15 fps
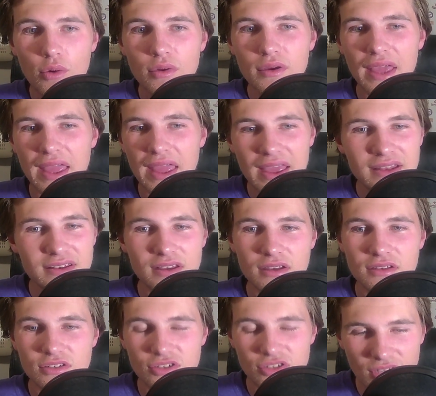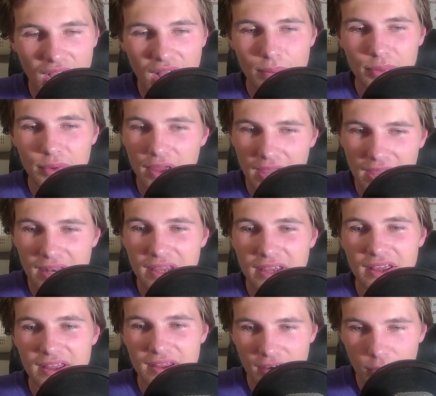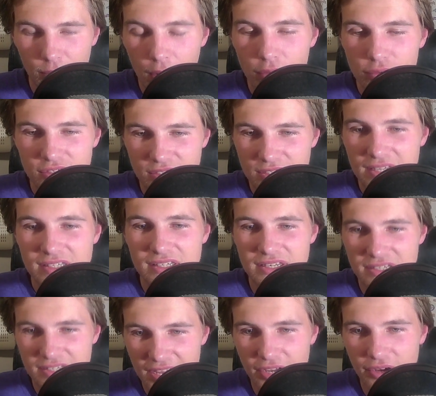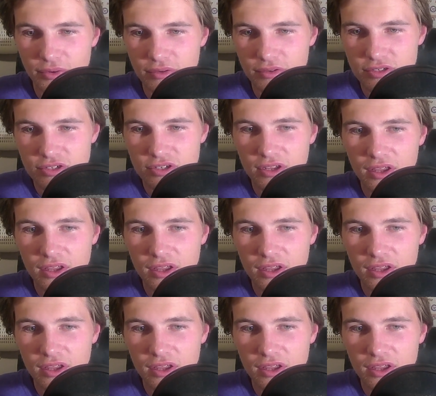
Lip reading: can't stop hitting postseason dingers.